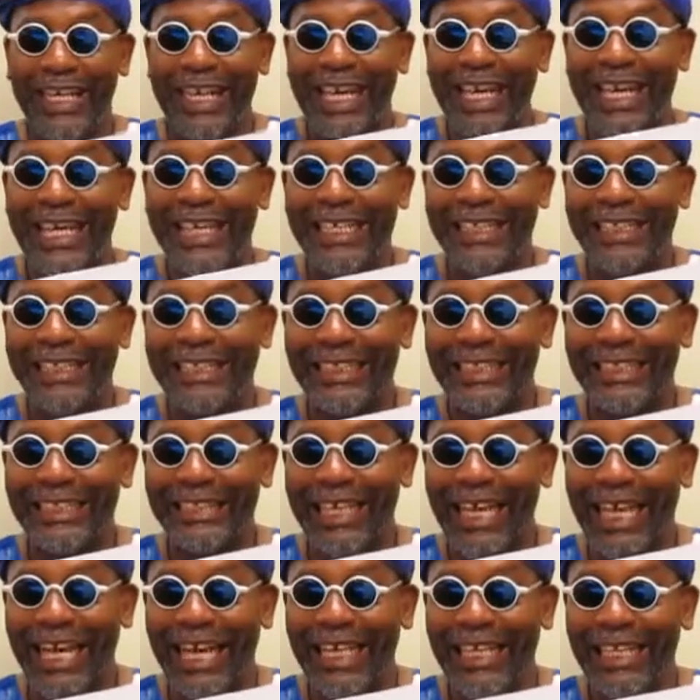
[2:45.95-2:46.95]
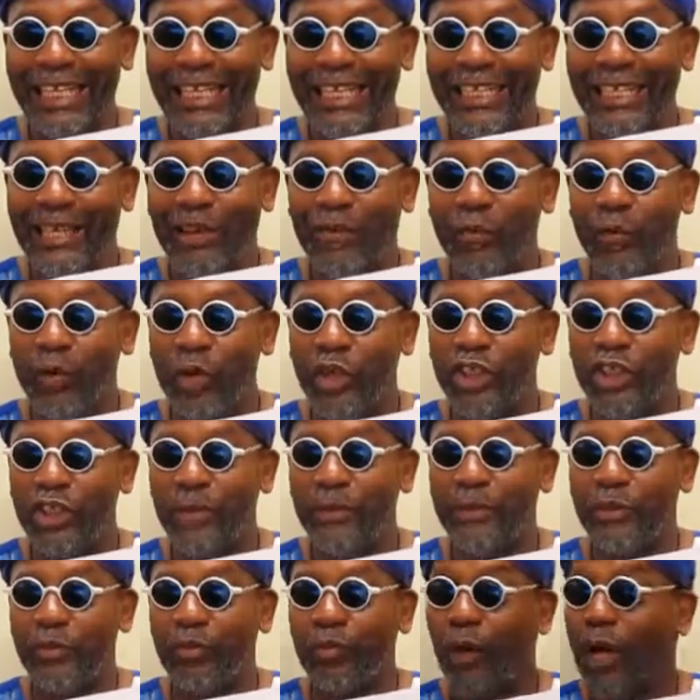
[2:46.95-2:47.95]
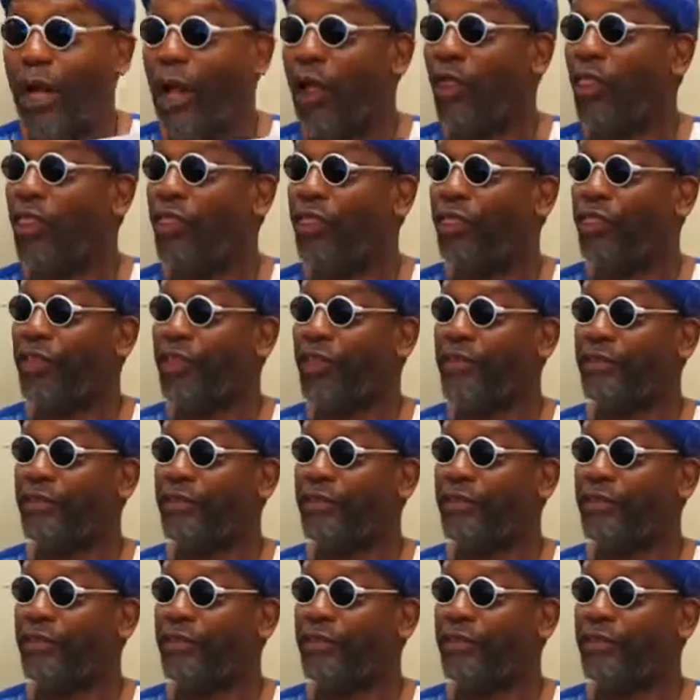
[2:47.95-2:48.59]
In a society that worships wealth,